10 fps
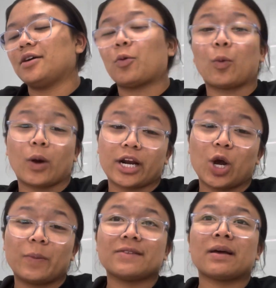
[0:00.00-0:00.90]
We're gonna
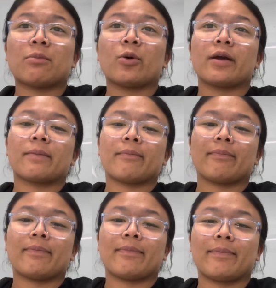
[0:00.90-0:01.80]
open it that way.
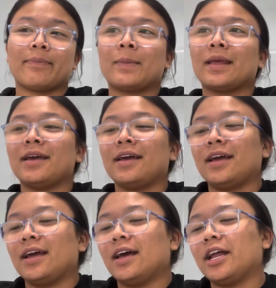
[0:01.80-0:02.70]

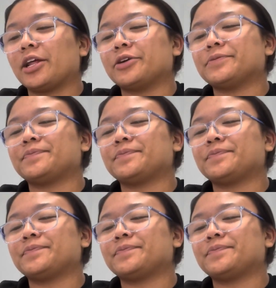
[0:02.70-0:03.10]
Anyhow.